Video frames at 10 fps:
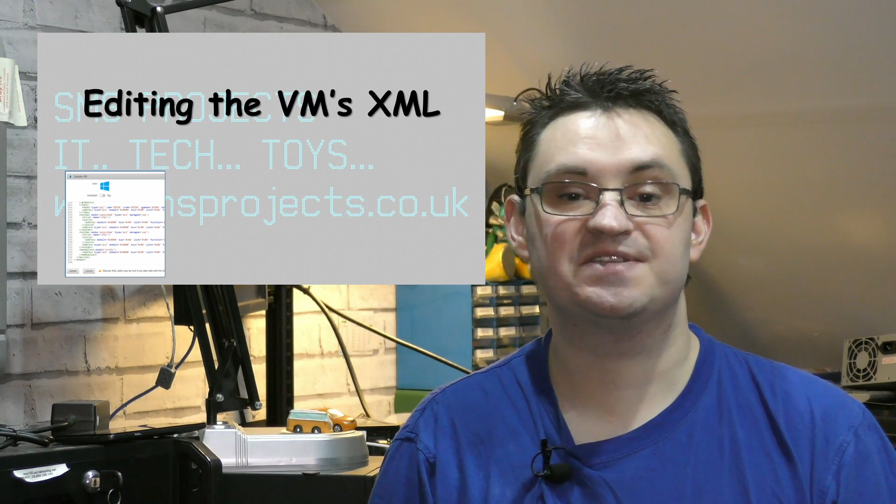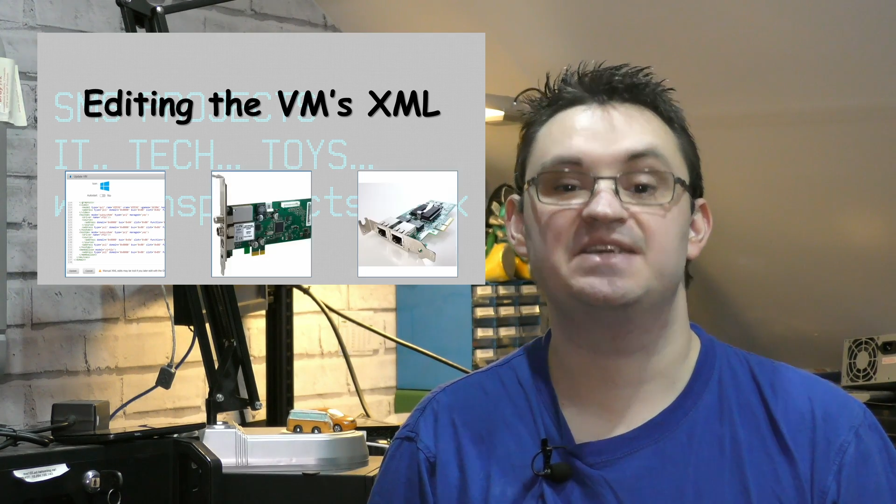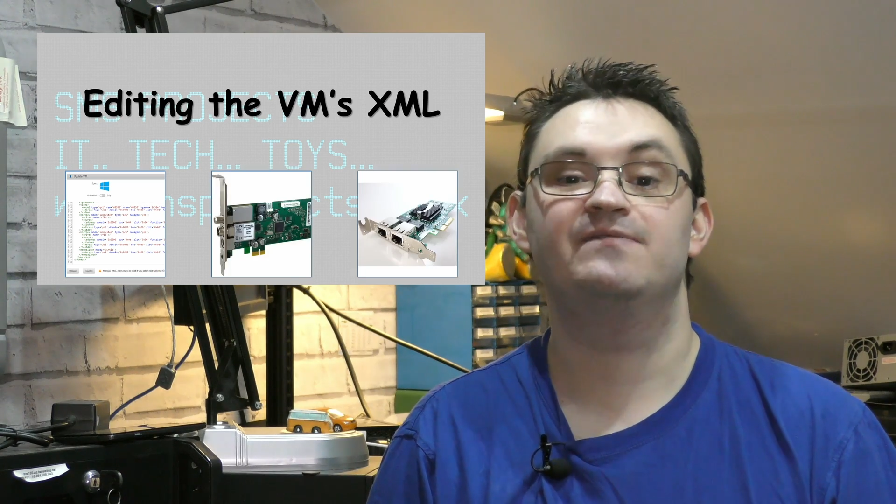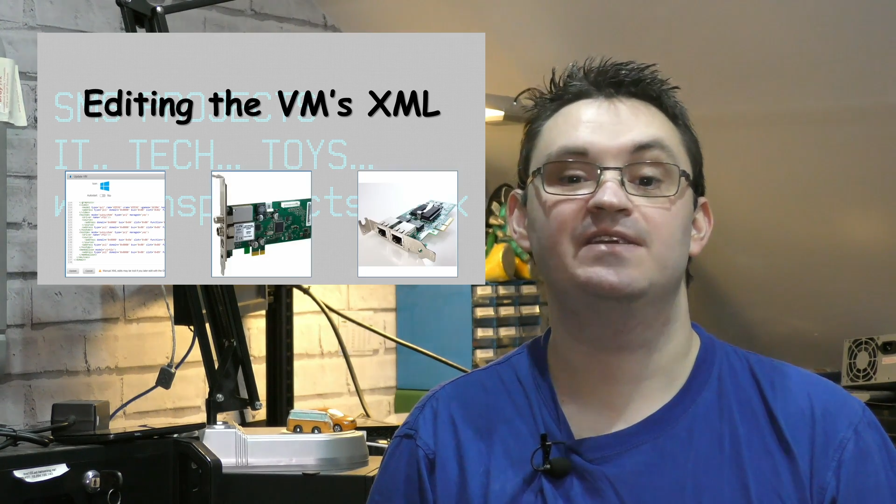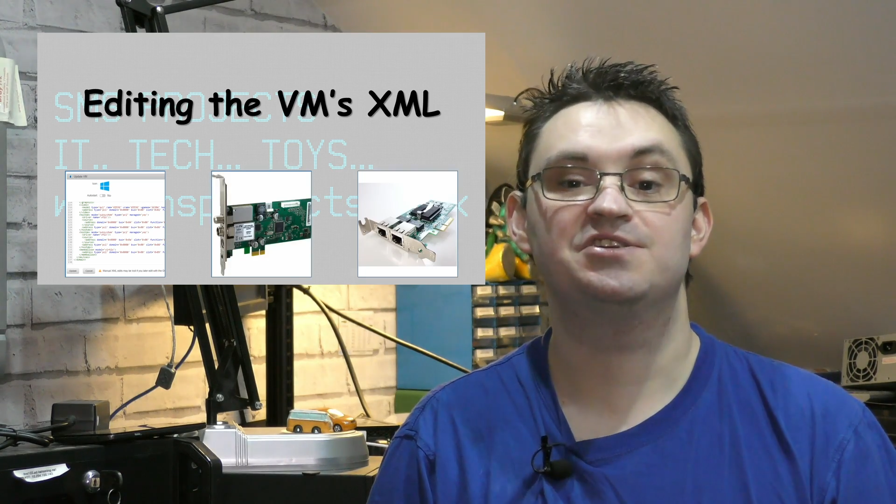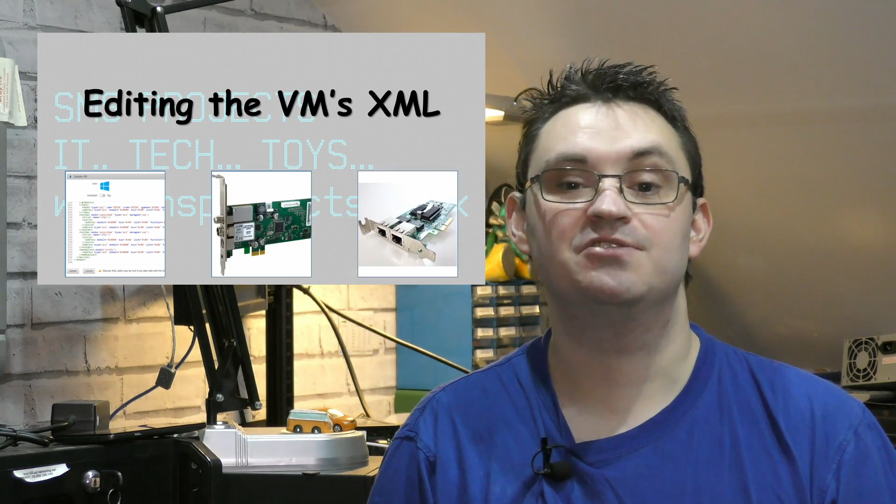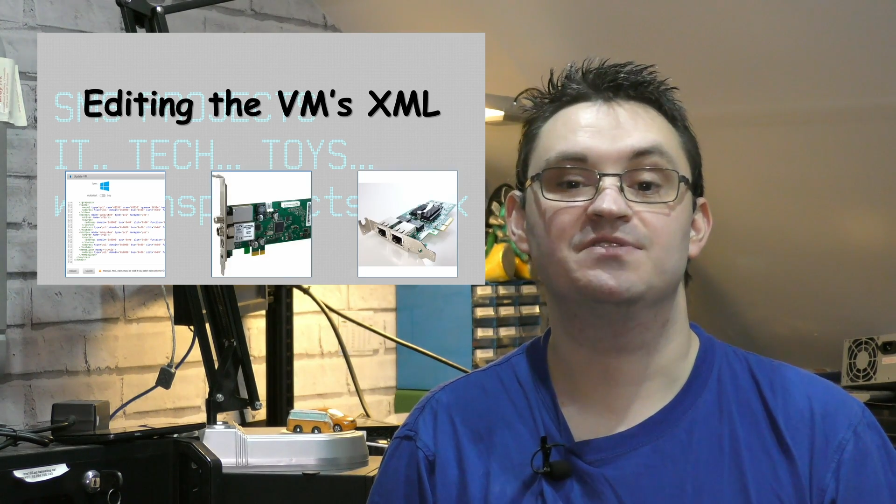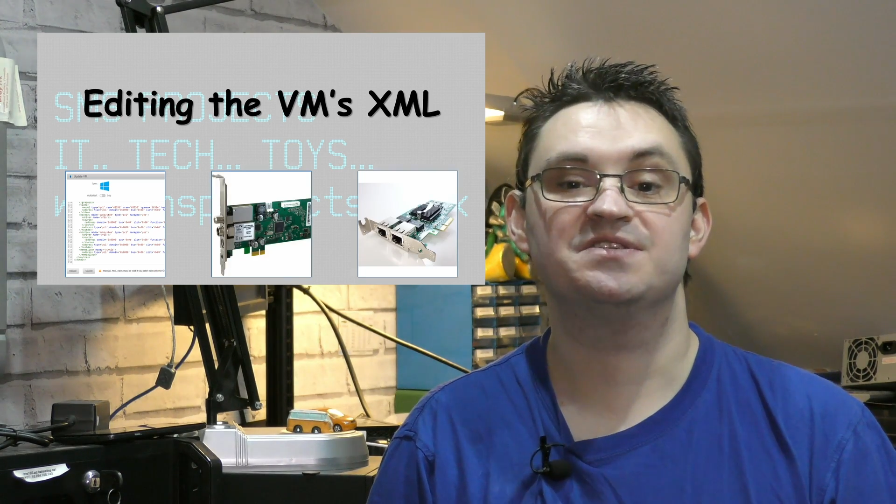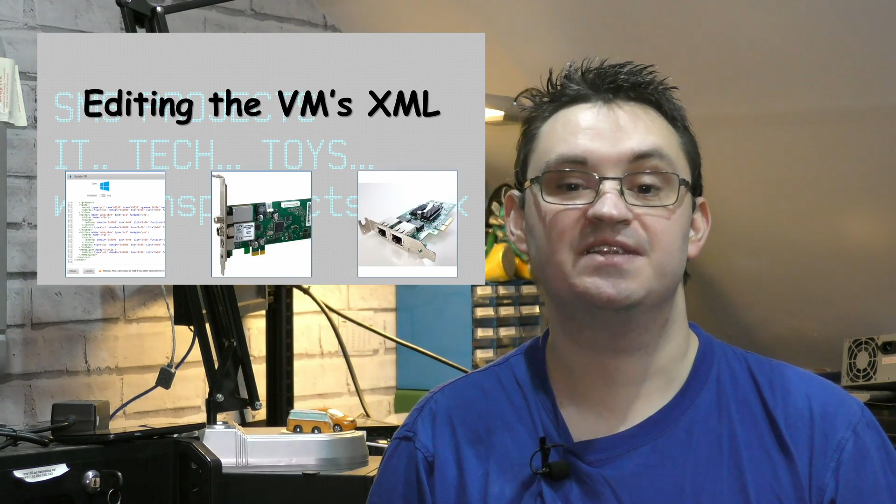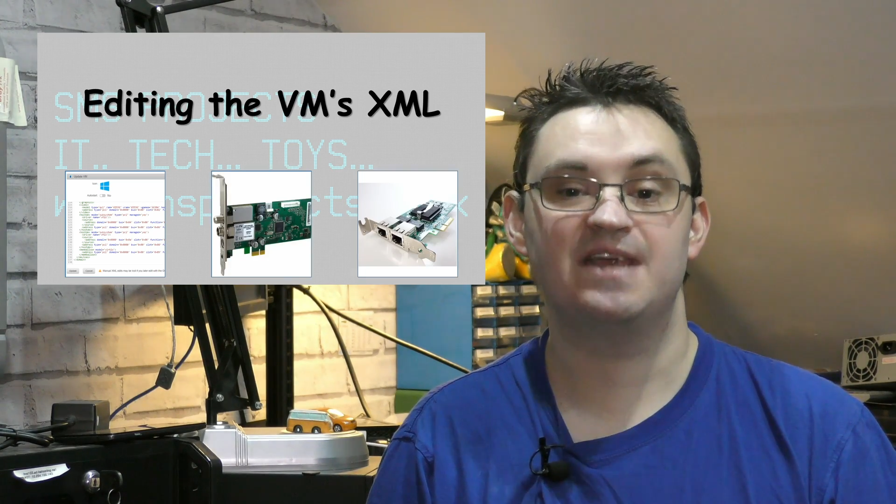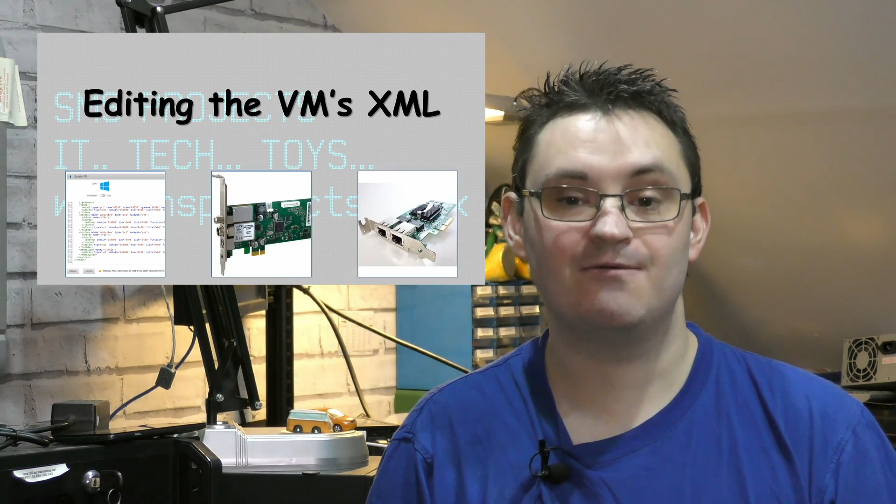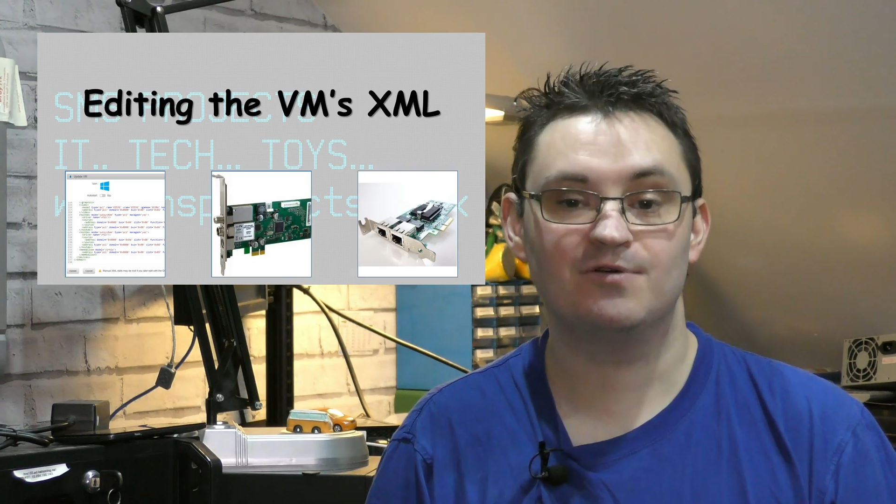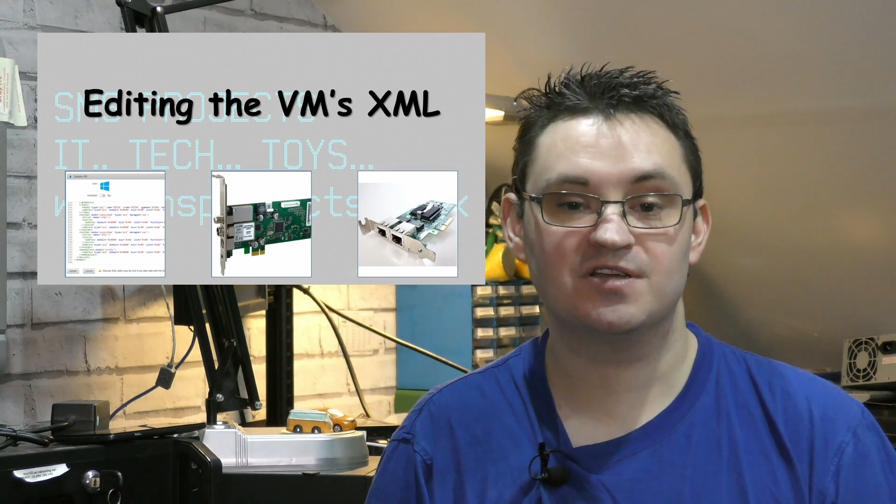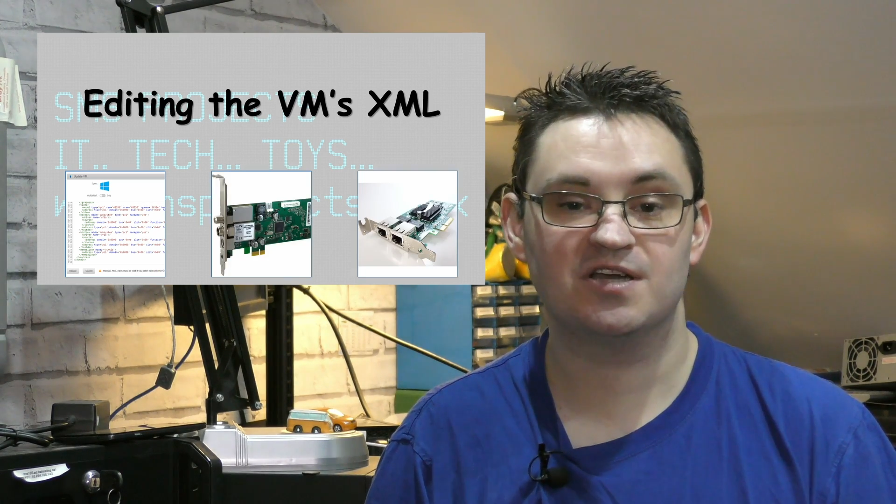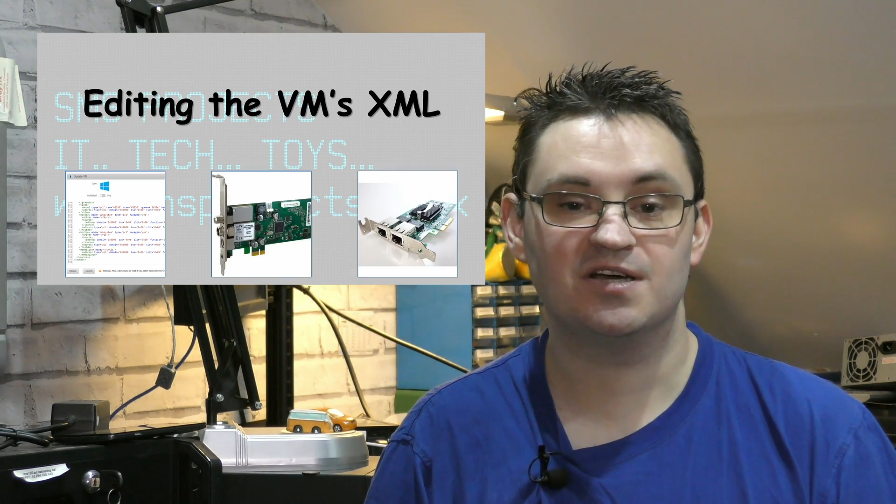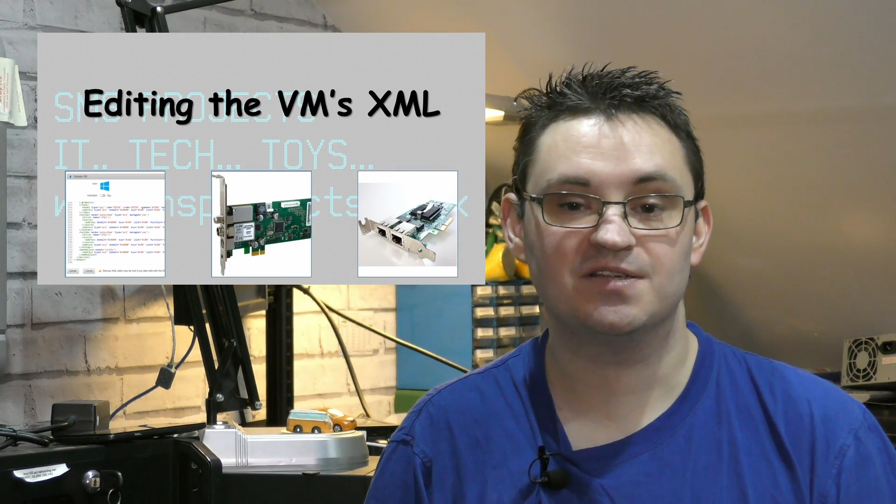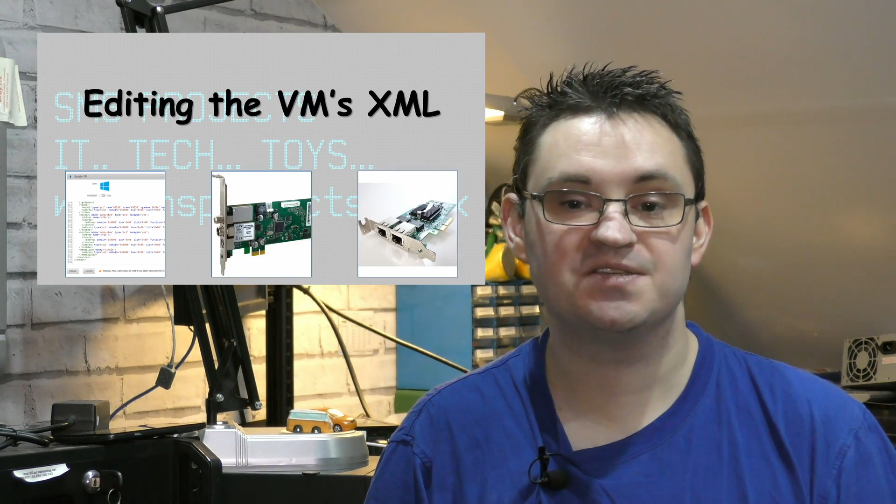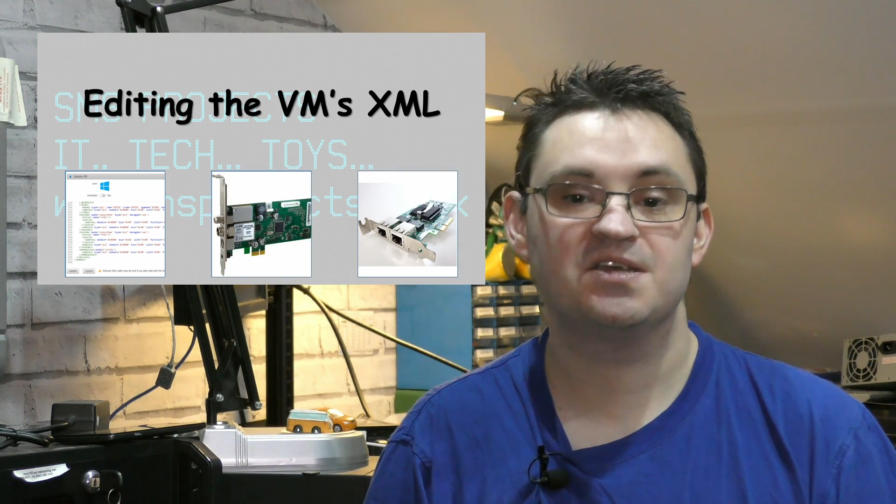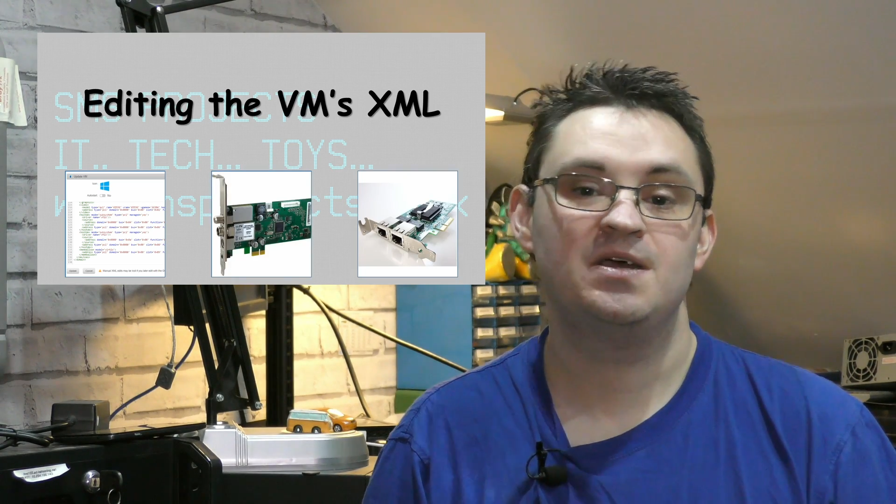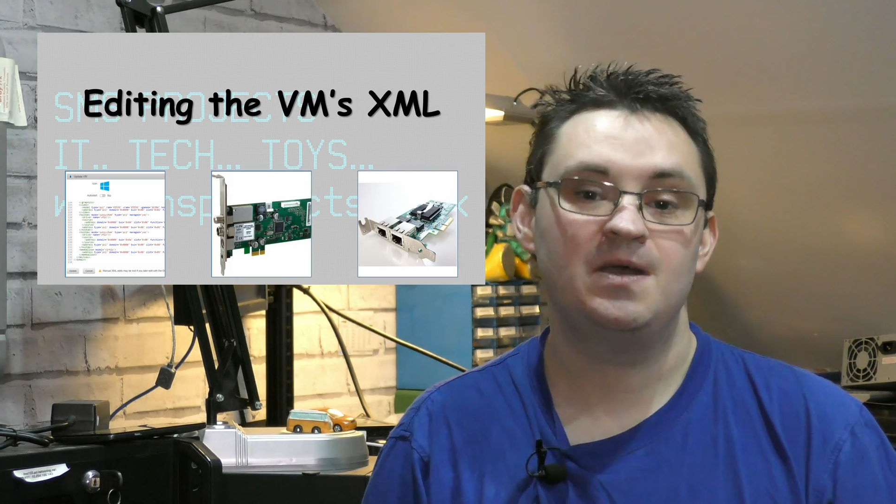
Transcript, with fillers: TV tuners and network cards,